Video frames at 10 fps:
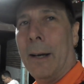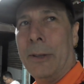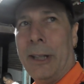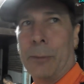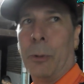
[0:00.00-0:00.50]

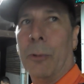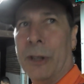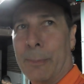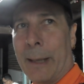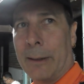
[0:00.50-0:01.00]
he's well
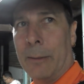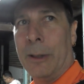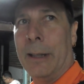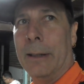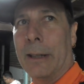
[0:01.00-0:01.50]
respected
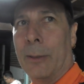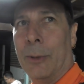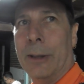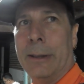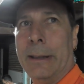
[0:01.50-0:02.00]
within the
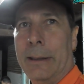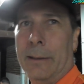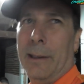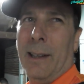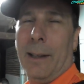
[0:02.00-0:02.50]
community.
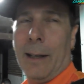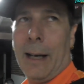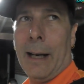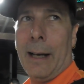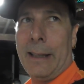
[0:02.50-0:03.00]

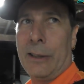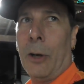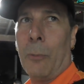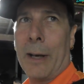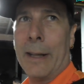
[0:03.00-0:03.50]
He's
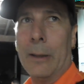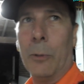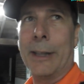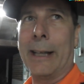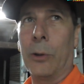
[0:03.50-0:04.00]
not one of the
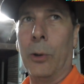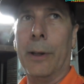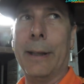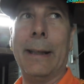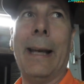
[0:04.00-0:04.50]
what they call
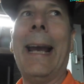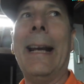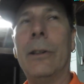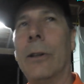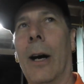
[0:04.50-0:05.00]
the
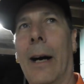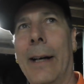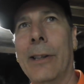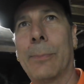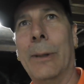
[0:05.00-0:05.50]
head
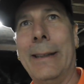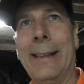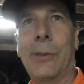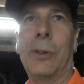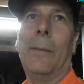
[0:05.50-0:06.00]
guys, but
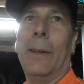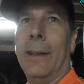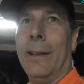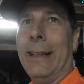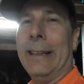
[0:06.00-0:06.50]
he's
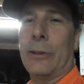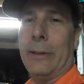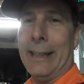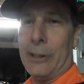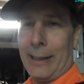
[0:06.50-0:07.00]

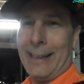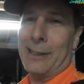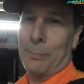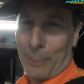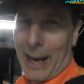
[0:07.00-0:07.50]

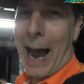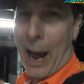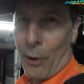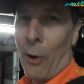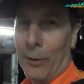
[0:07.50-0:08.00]

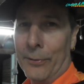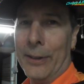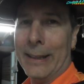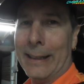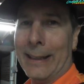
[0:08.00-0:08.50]
part of
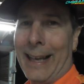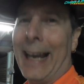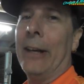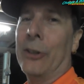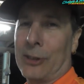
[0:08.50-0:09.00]
the
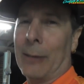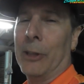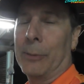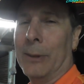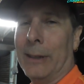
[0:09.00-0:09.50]
head
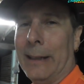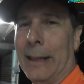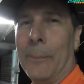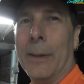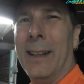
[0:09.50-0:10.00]
establishment
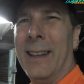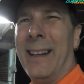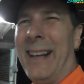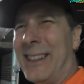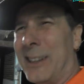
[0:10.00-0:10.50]
here.
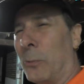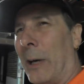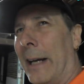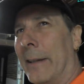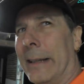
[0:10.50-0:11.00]
And that's the
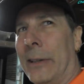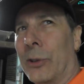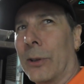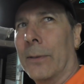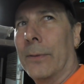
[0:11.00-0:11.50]
way these
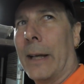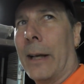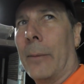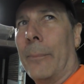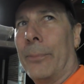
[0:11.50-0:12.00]
sort of, you
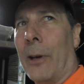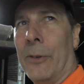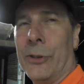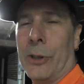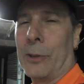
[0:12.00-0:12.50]
know,
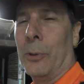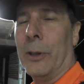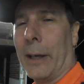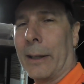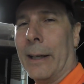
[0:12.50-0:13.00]
provinces
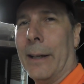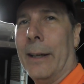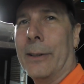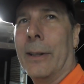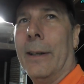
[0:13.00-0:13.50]
work. You know,
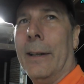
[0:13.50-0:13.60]
there is